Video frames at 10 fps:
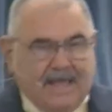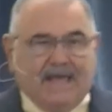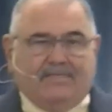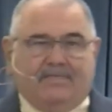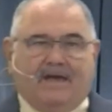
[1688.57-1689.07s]

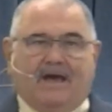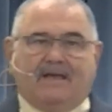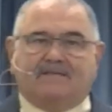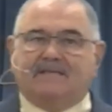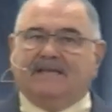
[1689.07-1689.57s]
And
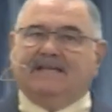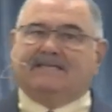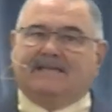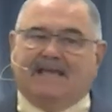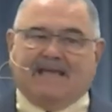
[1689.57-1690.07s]
thus it
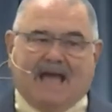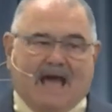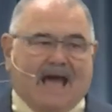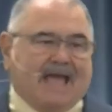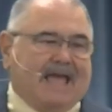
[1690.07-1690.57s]
is saying,
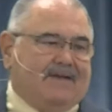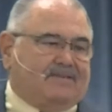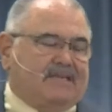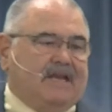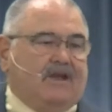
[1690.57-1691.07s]
I have
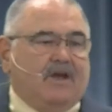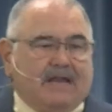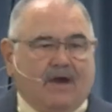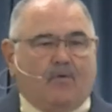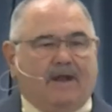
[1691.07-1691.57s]
sinned.
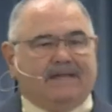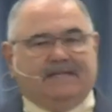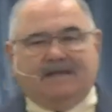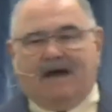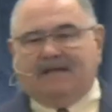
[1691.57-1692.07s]
Now, what
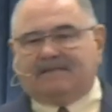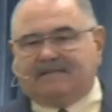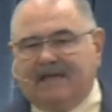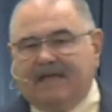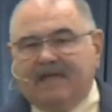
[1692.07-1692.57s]
did God
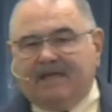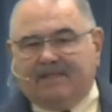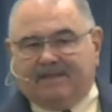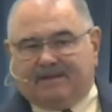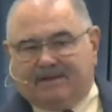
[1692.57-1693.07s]
say?
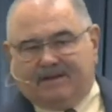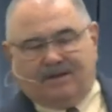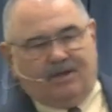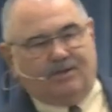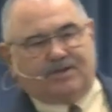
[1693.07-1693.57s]
The
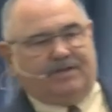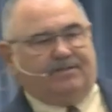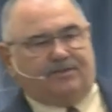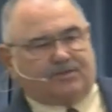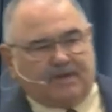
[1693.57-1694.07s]
conclusion
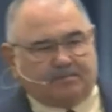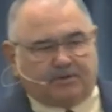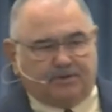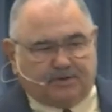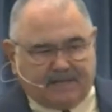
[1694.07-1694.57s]
of the
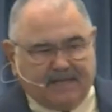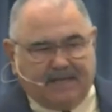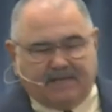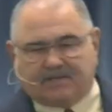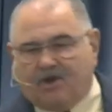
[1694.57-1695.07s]
scriptures
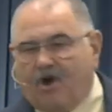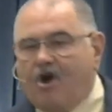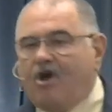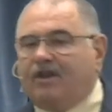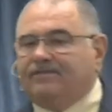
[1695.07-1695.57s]
is
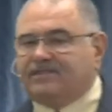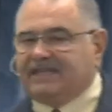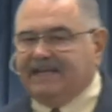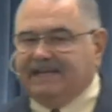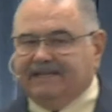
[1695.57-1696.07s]
all of
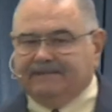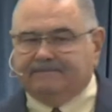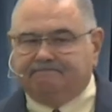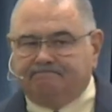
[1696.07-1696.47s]
sin.